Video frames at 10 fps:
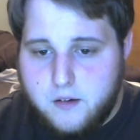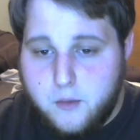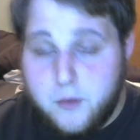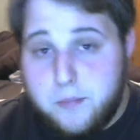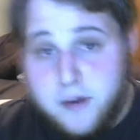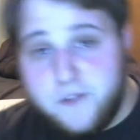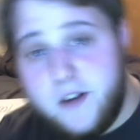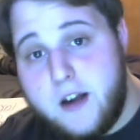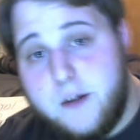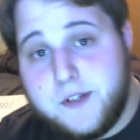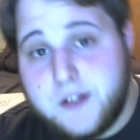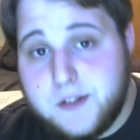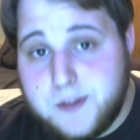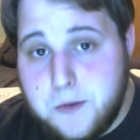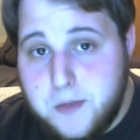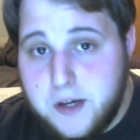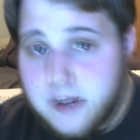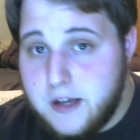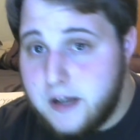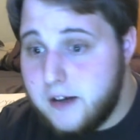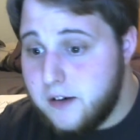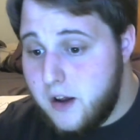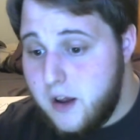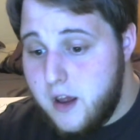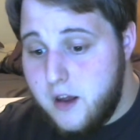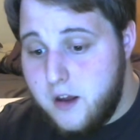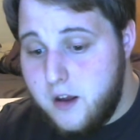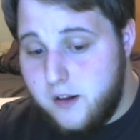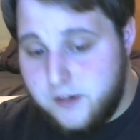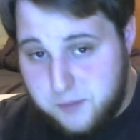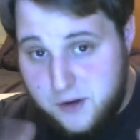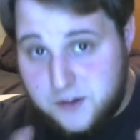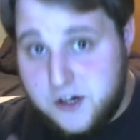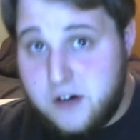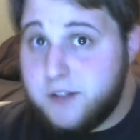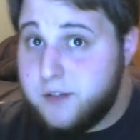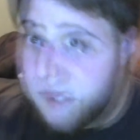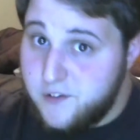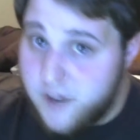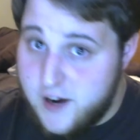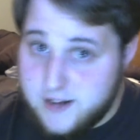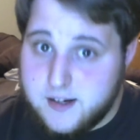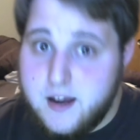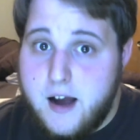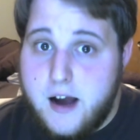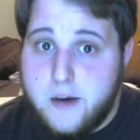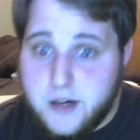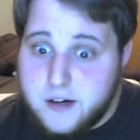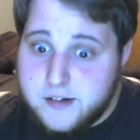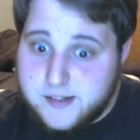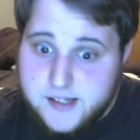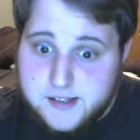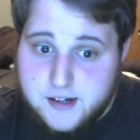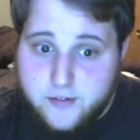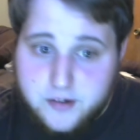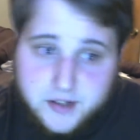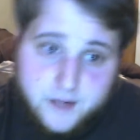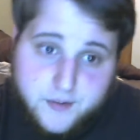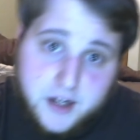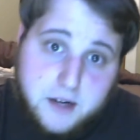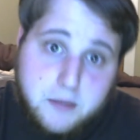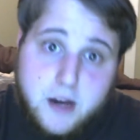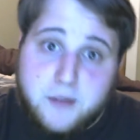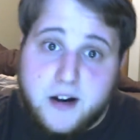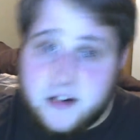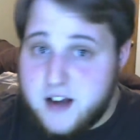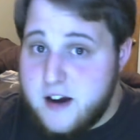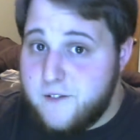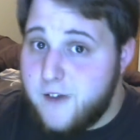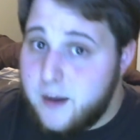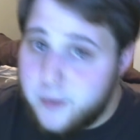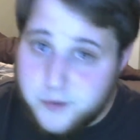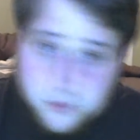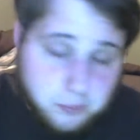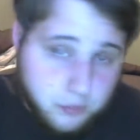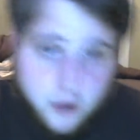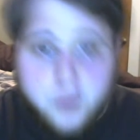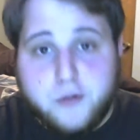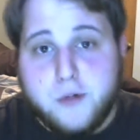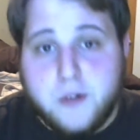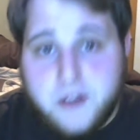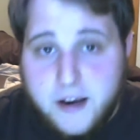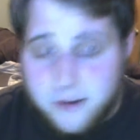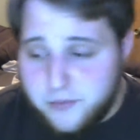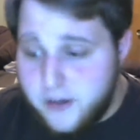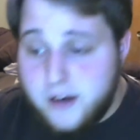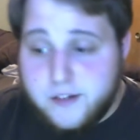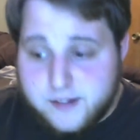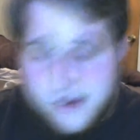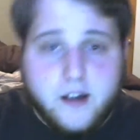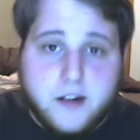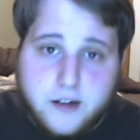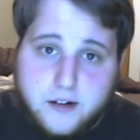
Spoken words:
with Buffy, I was consuming it in small chunks really fast. I would get a season of it on DVD. Me and my entire family would just blow through the damn thing, sell it,